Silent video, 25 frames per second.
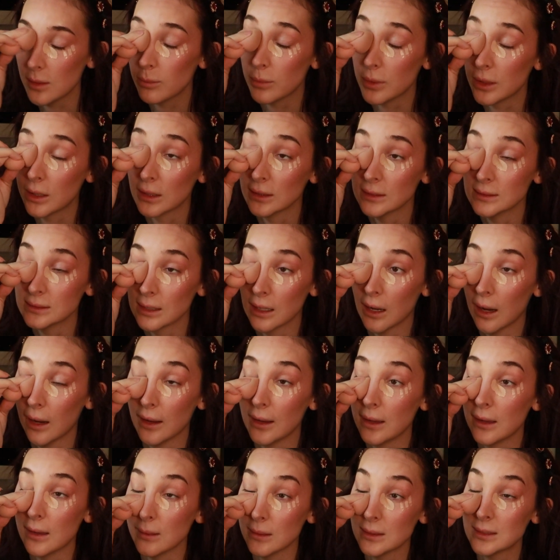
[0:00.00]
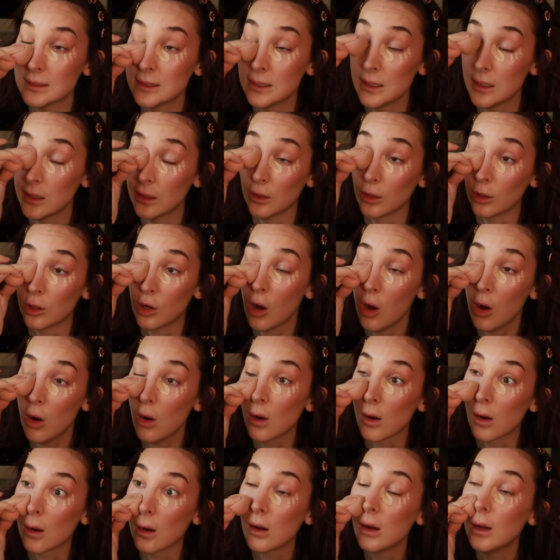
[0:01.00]
because I sit in a
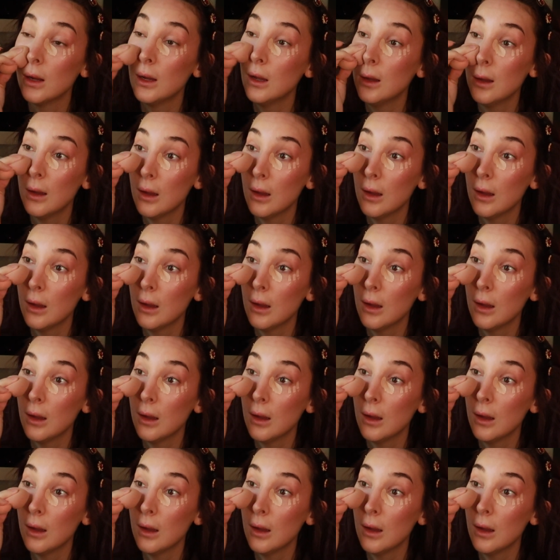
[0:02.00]
car